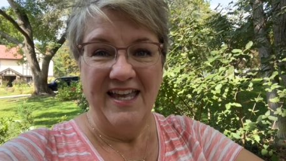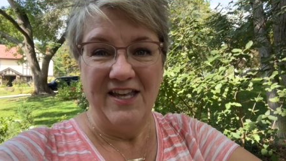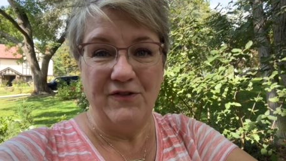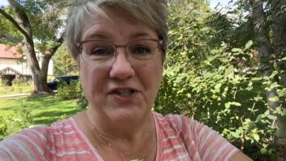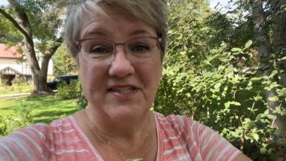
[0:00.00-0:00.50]

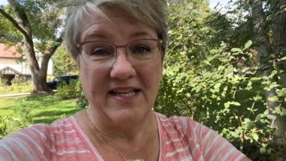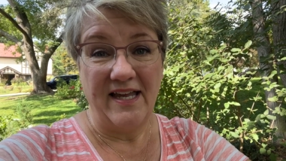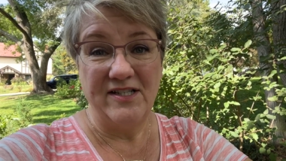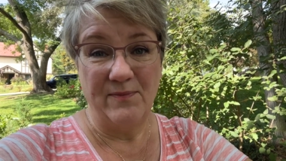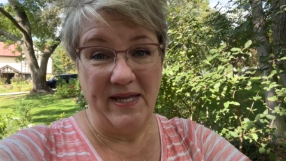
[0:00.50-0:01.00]
If you
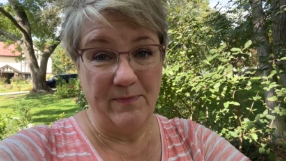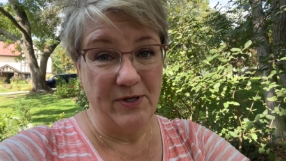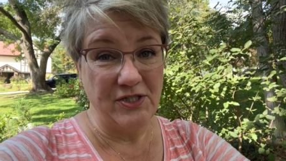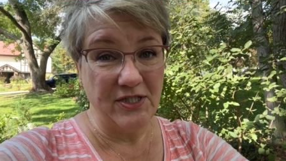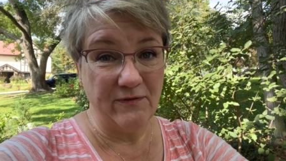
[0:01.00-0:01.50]
decide to make a
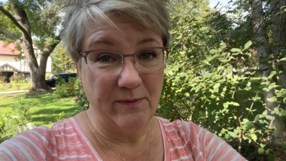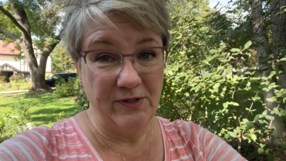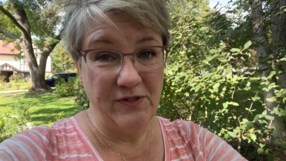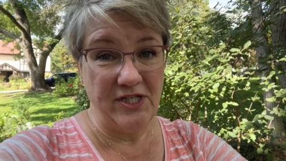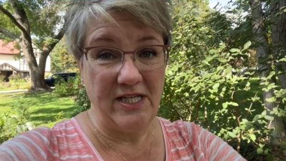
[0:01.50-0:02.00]
purchase from
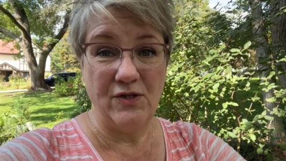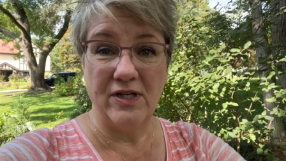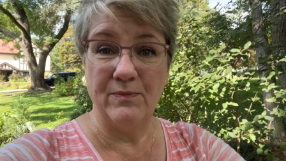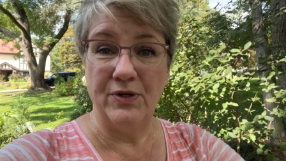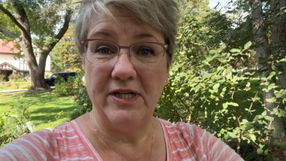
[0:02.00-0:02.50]
LUJII, you
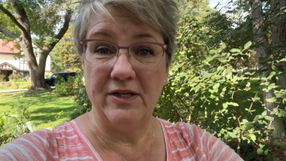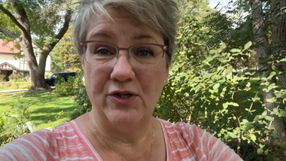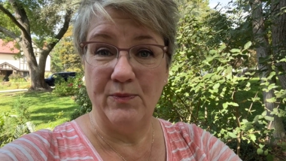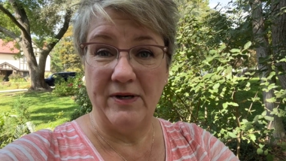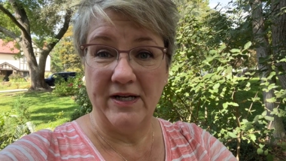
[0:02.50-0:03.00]
can put in a
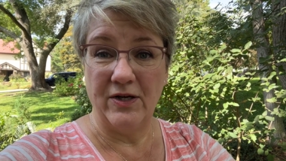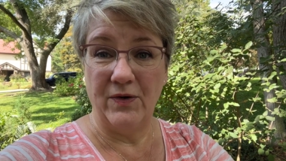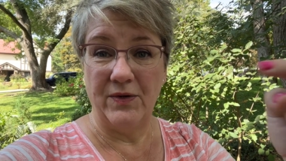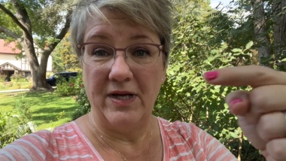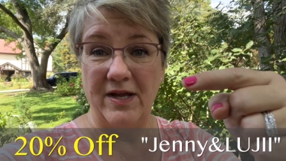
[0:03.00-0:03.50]
coupon
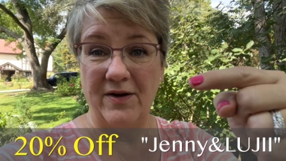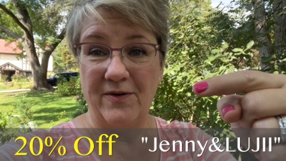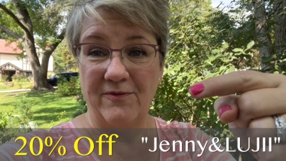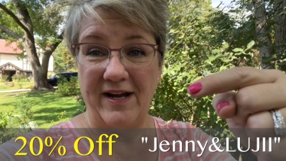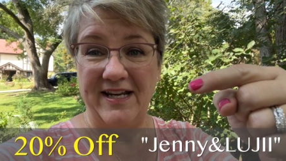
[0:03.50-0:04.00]
code
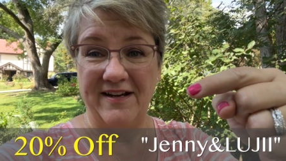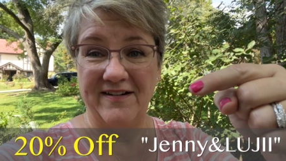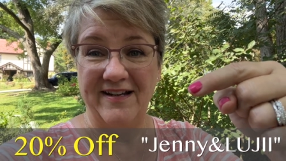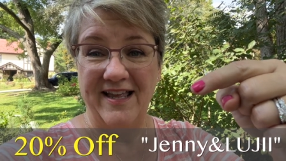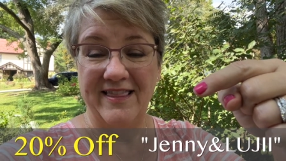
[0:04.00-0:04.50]
right
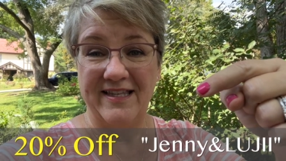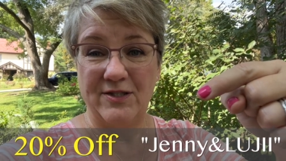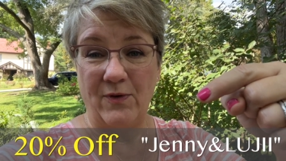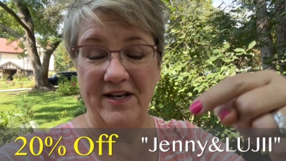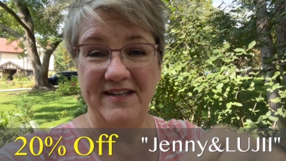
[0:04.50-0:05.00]
here,
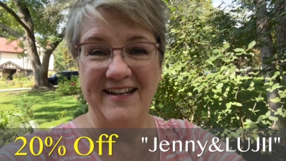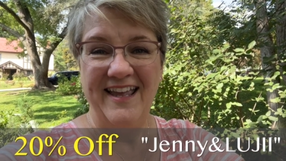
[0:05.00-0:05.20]
this one,